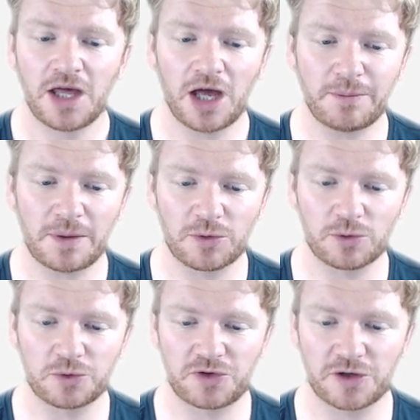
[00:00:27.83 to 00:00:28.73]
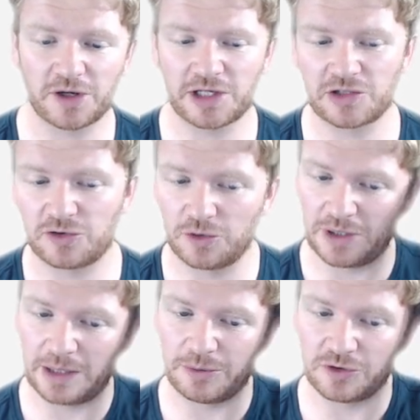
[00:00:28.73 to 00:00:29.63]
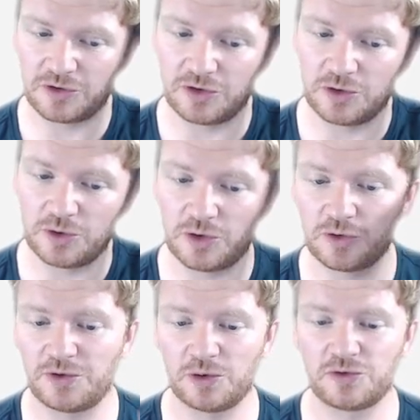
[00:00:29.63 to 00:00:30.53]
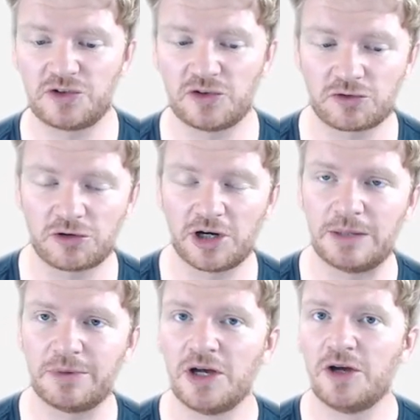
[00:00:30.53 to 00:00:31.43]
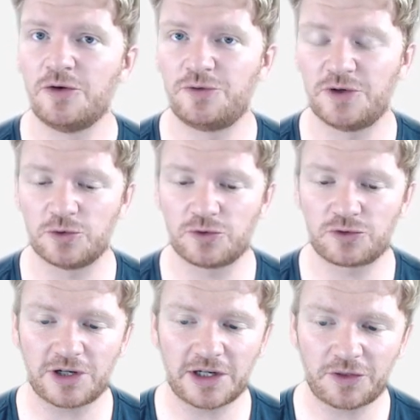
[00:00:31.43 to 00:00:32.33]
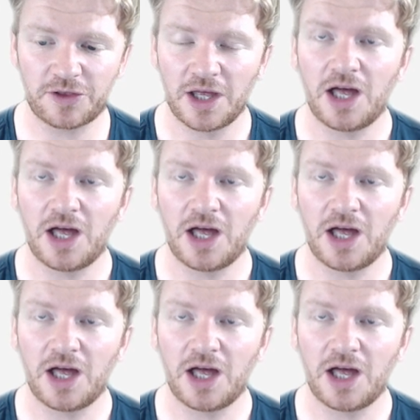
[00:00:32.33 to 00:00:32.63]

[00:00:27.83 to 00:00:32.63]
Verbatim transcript: Um, and we're also going to be able to use fields to describe field strength.